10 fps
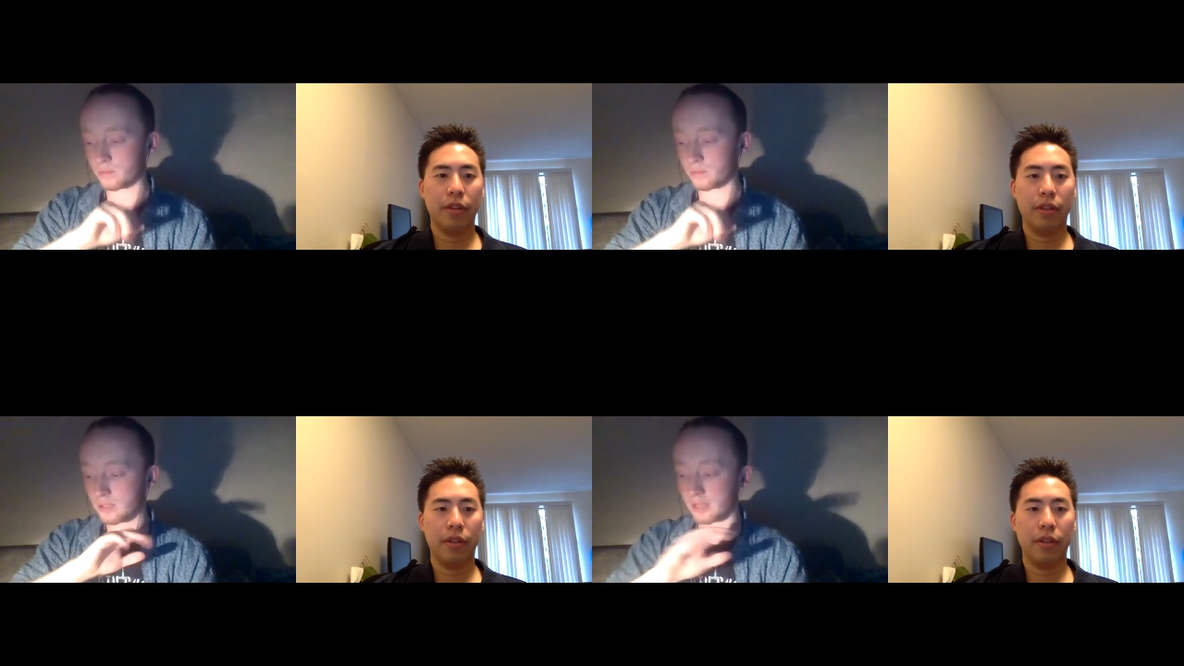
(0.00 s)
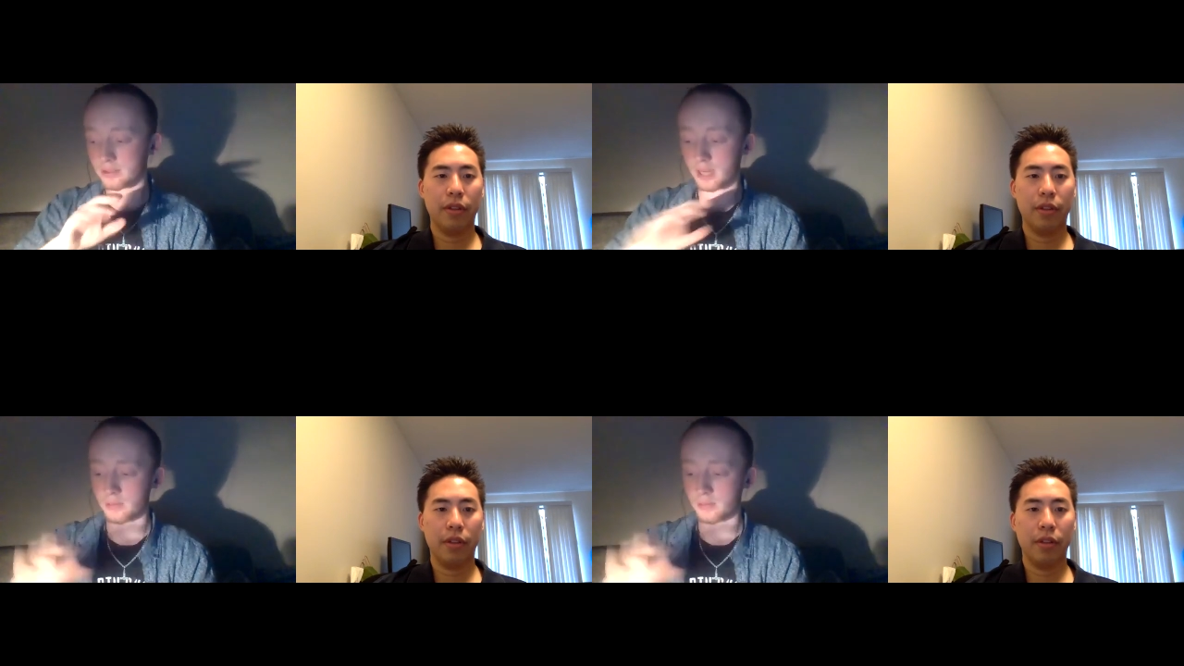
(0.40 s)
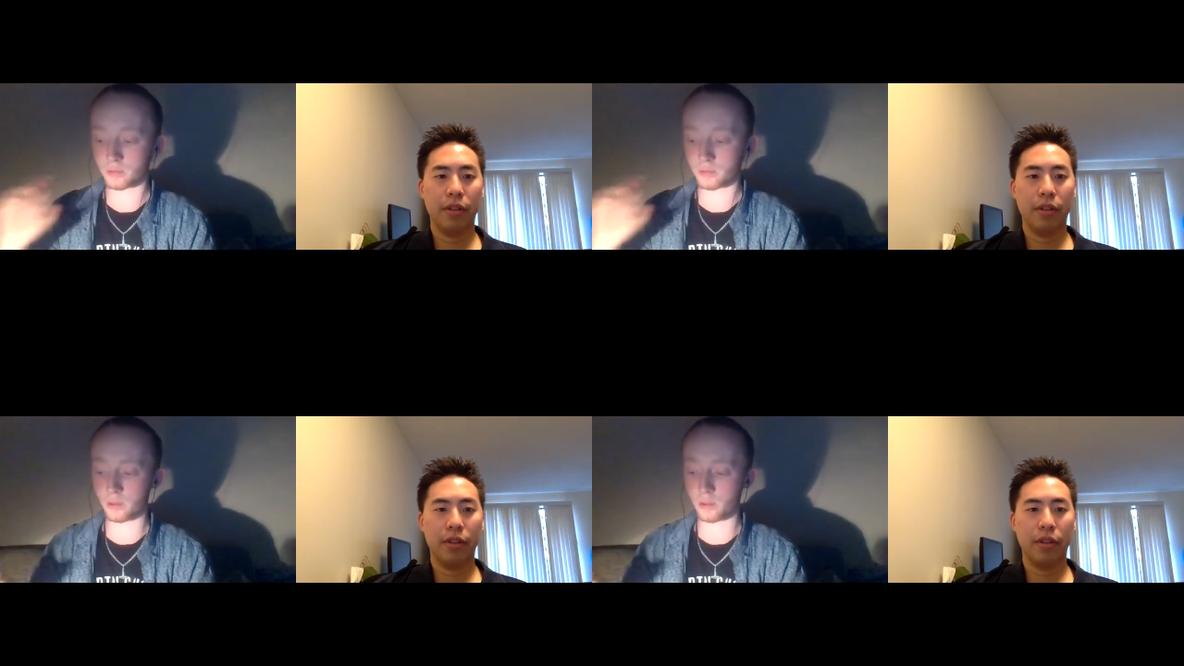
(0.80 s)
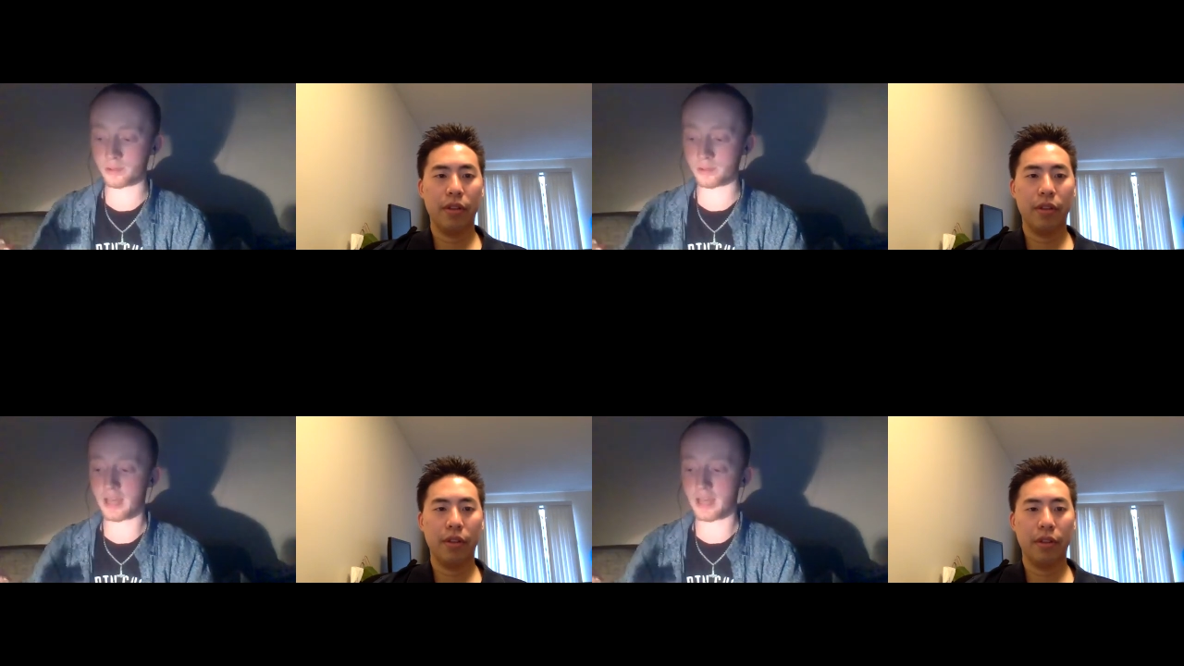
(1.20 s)
Speaker 1: 10 times worse
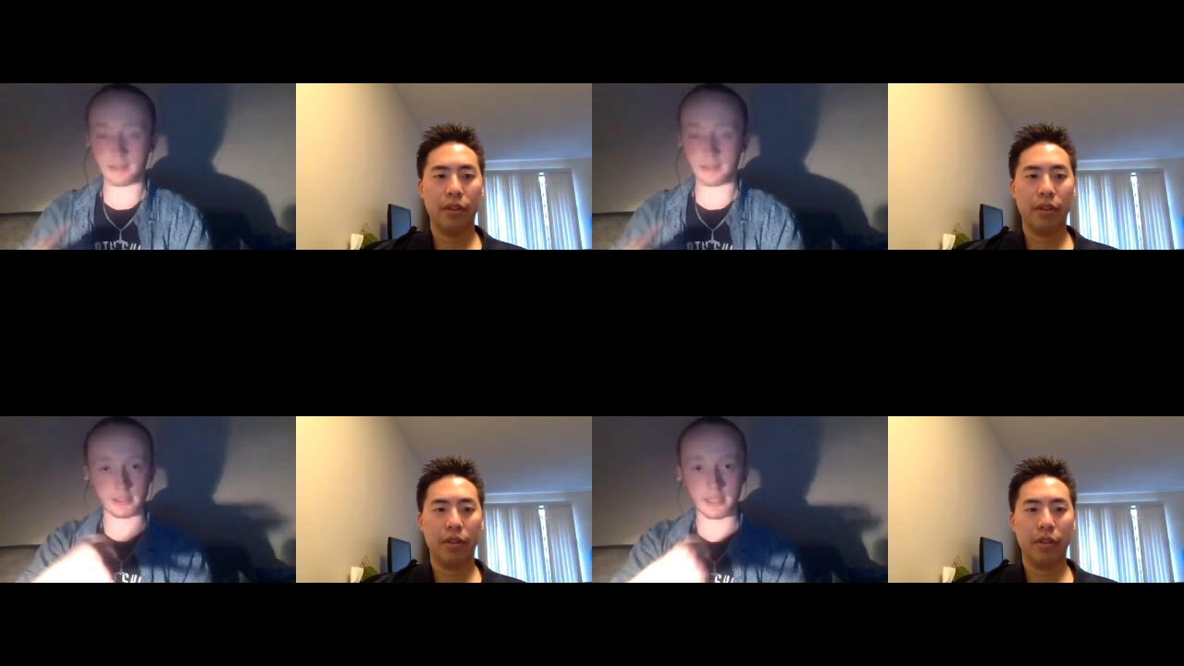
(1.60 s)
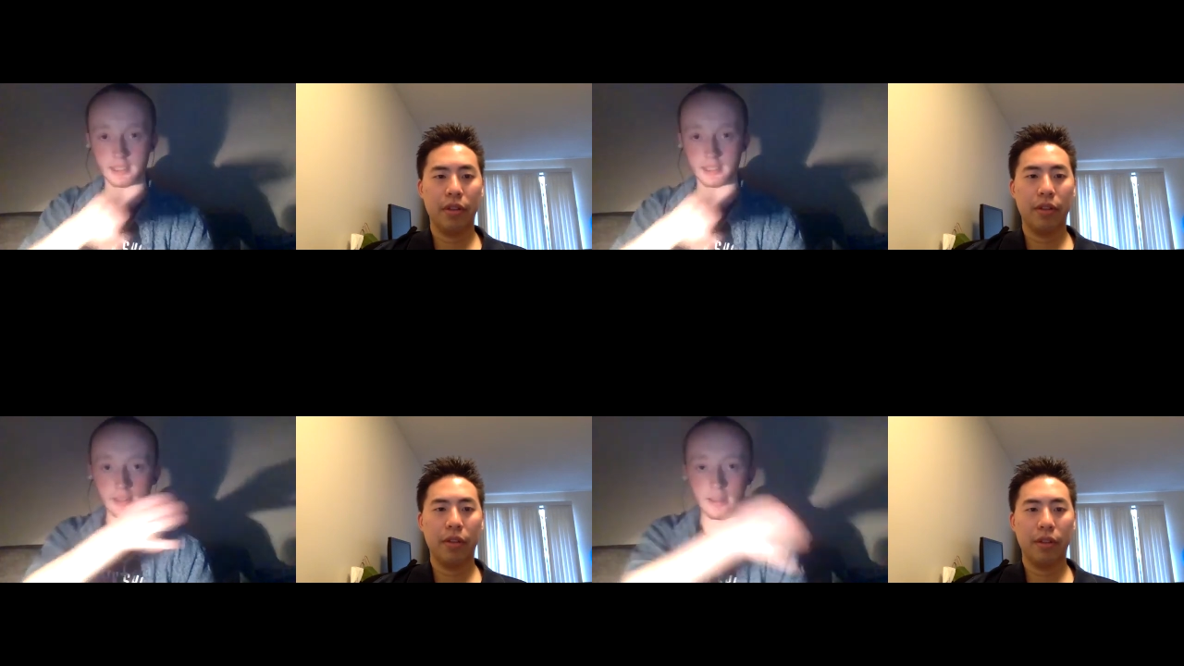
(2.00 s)
than actually getting